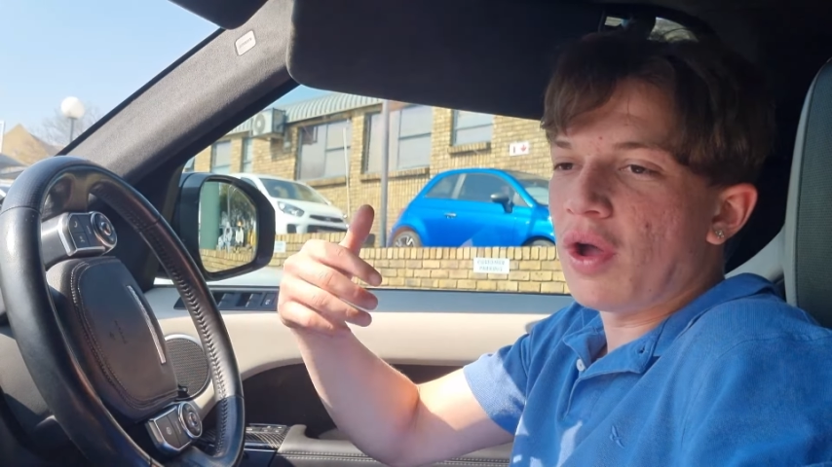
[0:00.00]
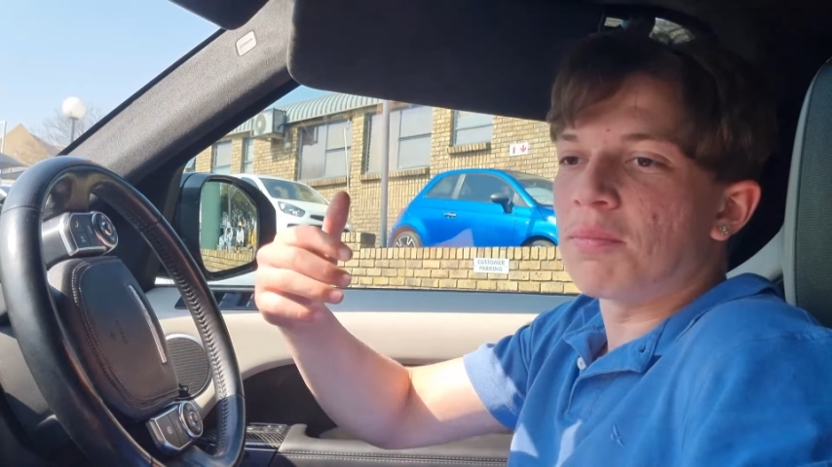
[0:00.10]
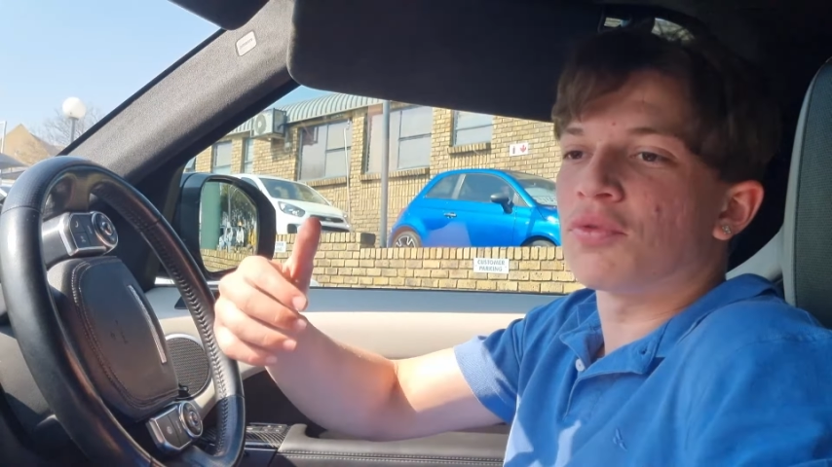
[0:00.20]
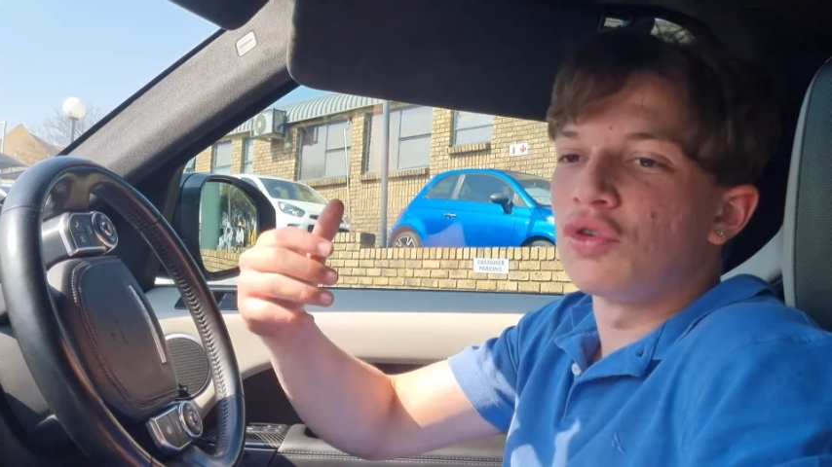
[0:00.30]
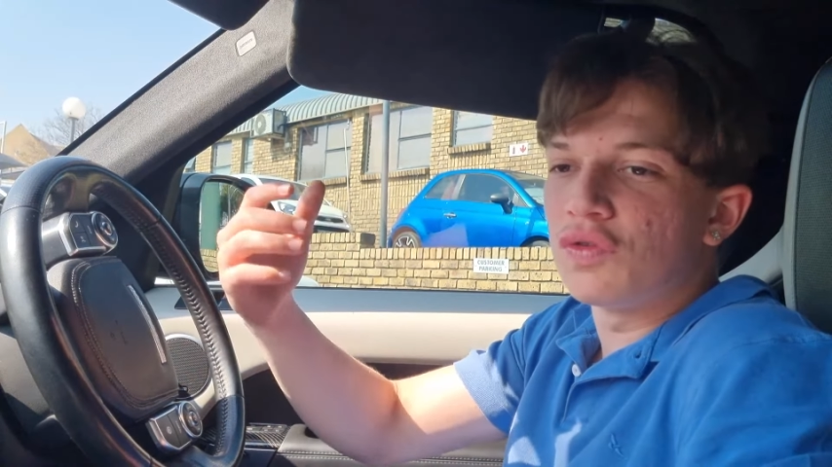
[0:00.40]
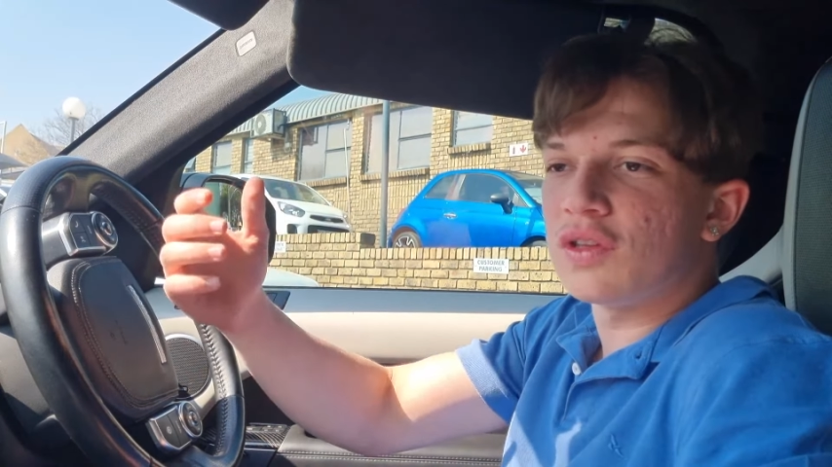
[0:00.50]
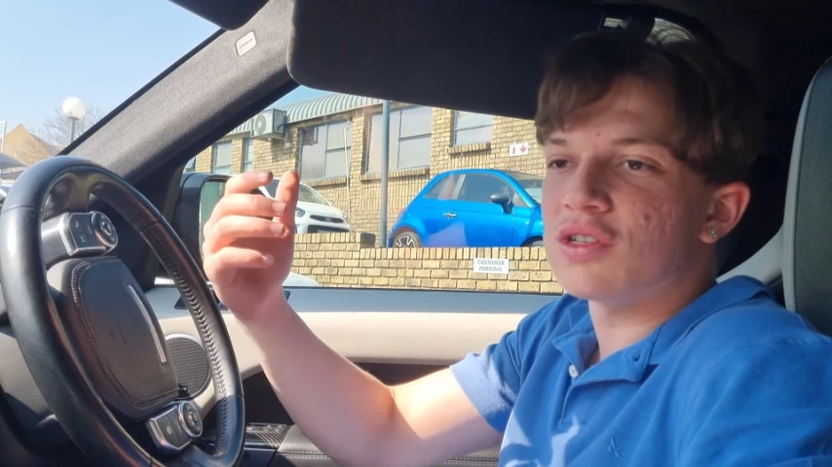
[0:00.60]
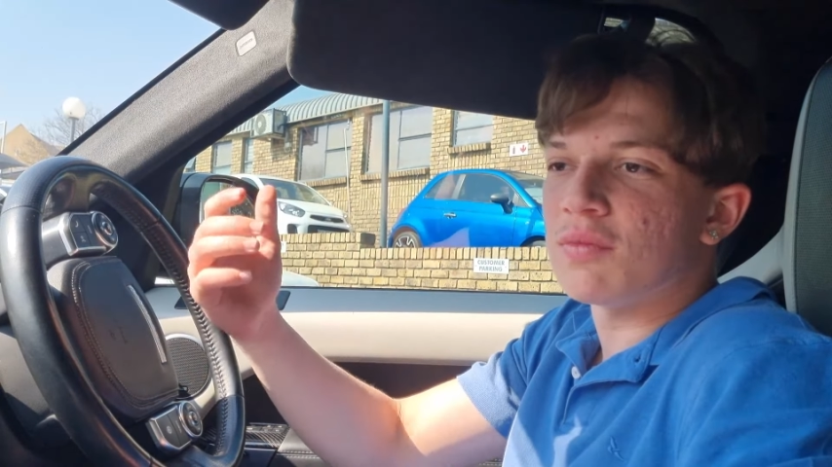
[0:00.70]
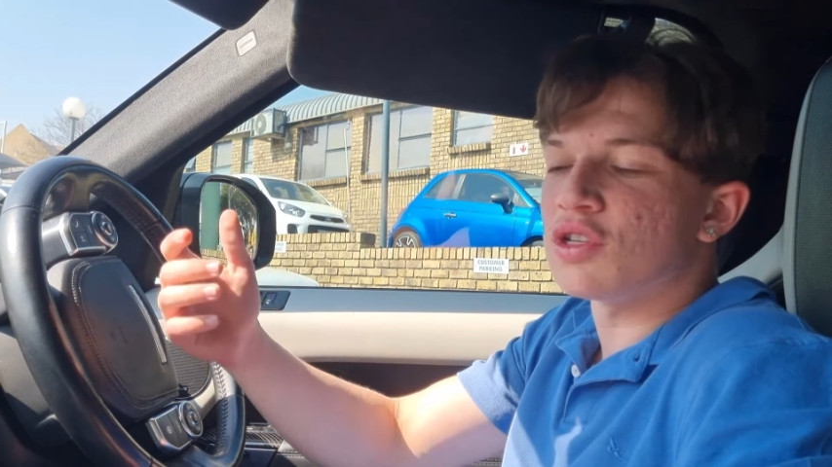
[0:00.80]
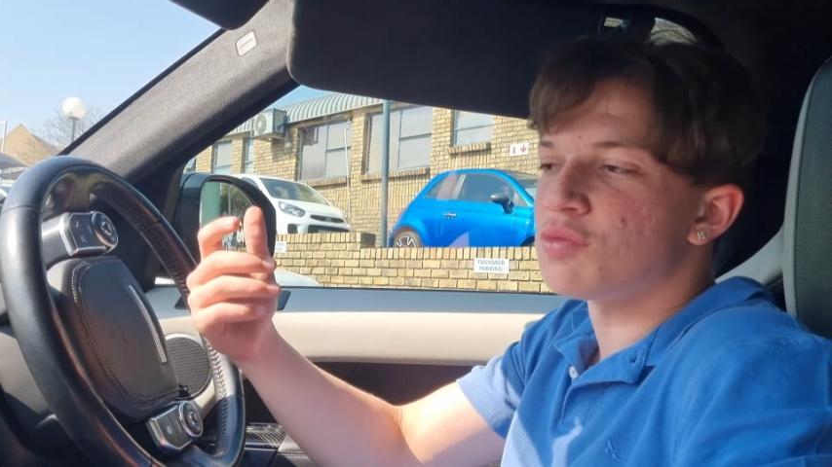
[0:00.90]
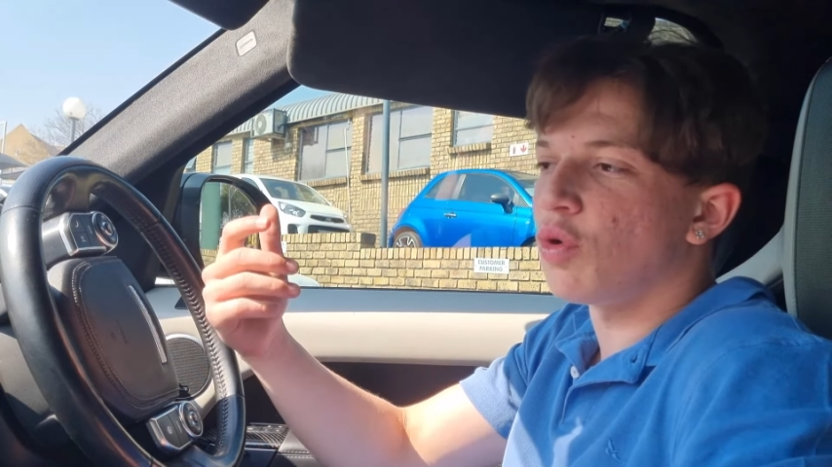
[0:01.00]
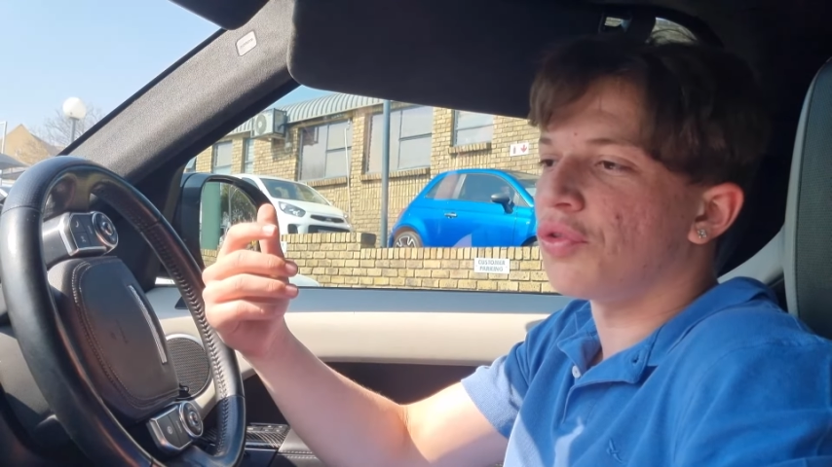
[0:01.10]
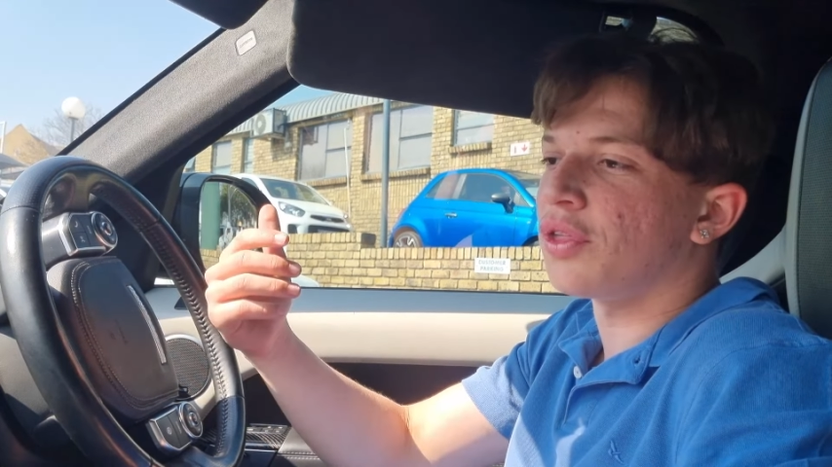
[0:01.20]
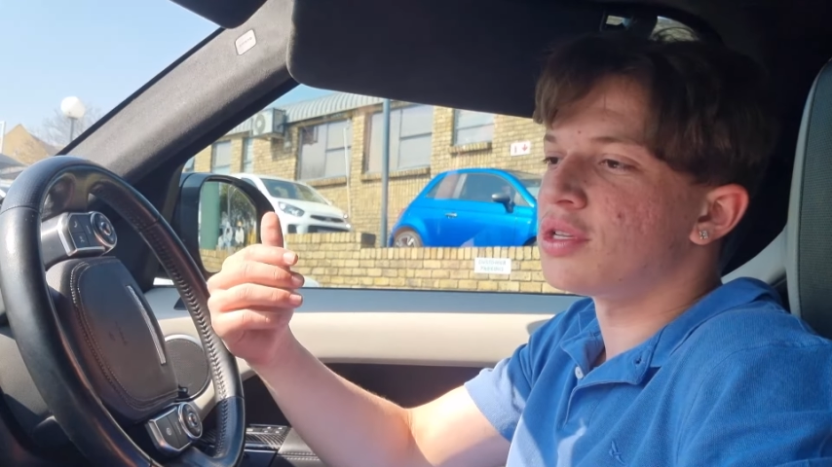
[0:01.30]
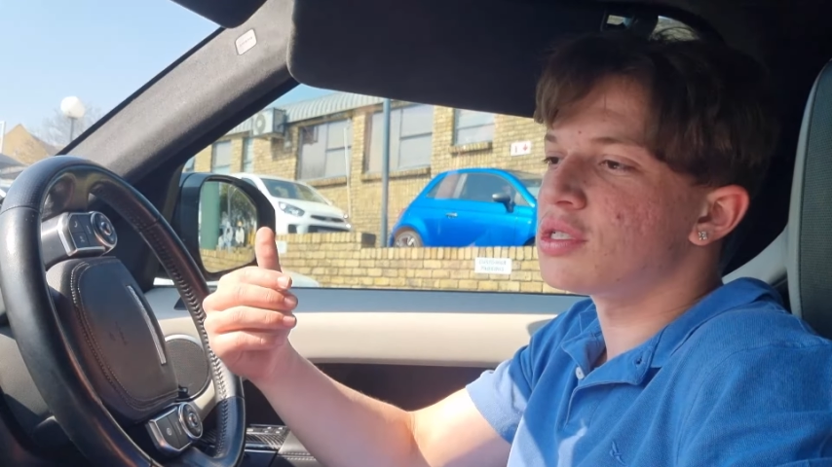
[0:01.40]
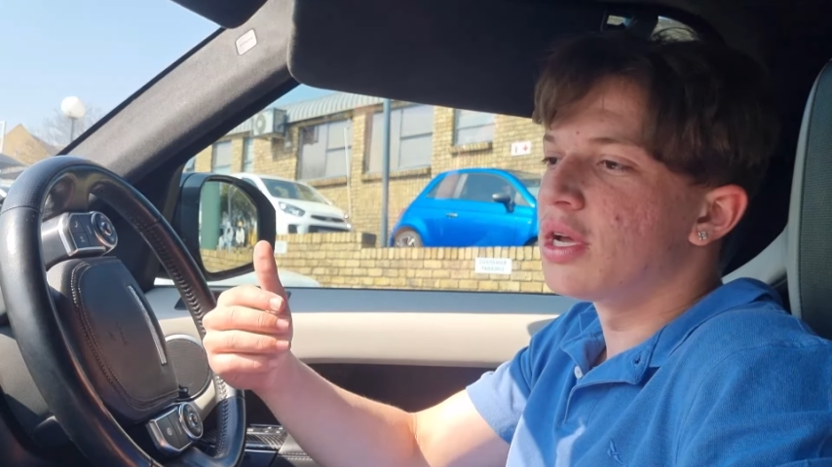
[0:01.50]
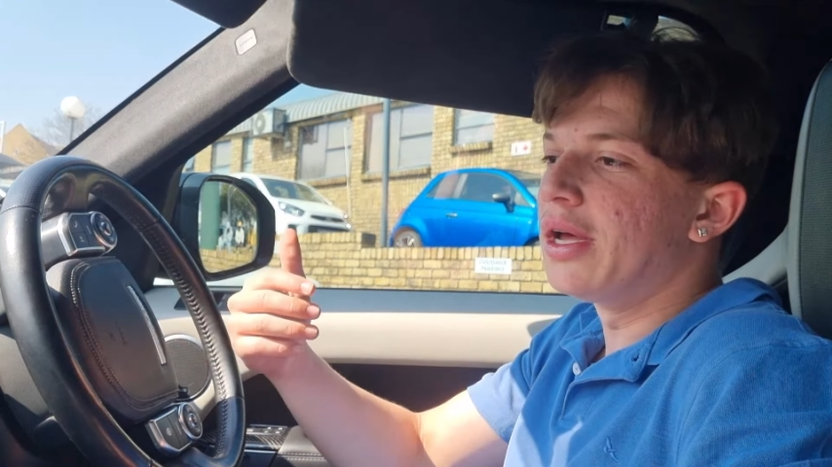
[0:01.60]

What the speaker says: improving some of these small things.